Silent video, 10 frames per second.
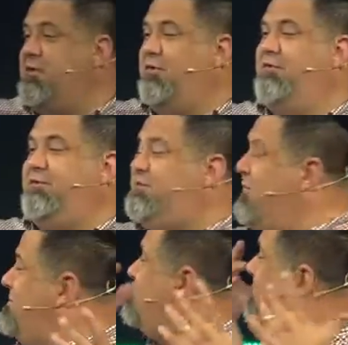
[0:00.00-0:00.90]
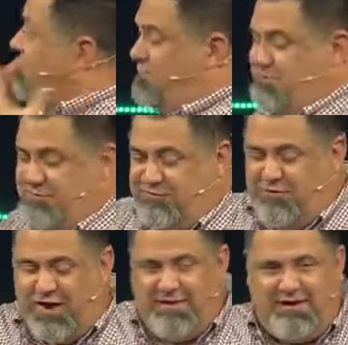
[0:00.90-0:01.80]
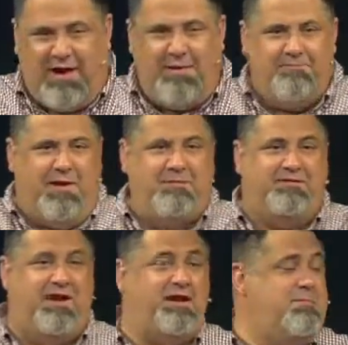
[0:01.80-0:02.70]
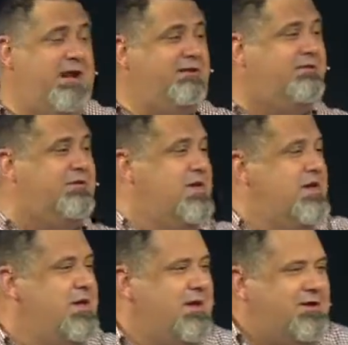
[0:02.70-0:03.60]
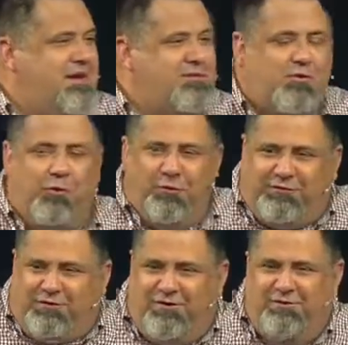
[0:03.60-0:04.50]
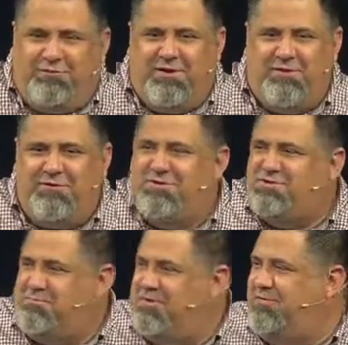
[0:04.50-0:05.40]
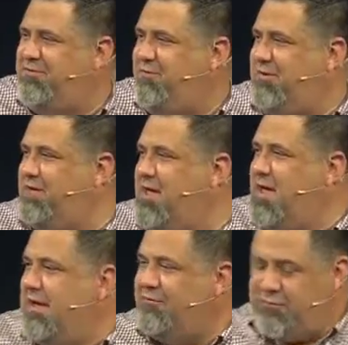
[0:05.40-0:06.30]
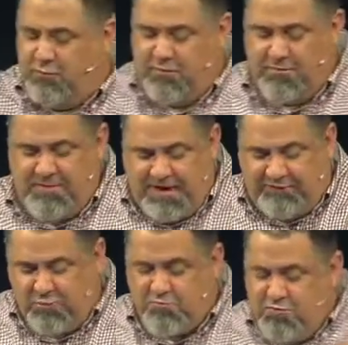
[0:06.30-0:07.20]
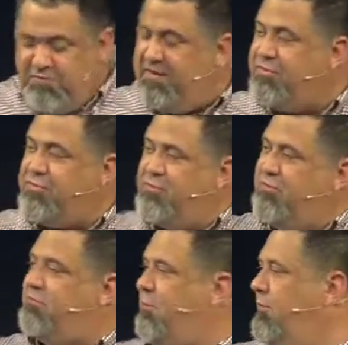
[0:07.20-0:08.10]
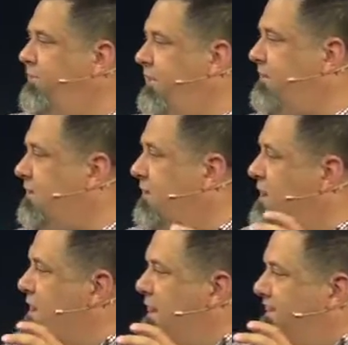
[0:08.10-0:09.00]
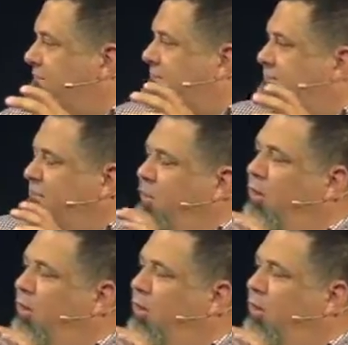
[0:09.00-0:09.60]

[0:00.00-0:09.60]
the middle of this Grinch series, which is great. Um, I'm excited about it. It's a, a, kind of a cool series we're getting ready to jump into, and and so we're as we're moving through this whole thing, the it's this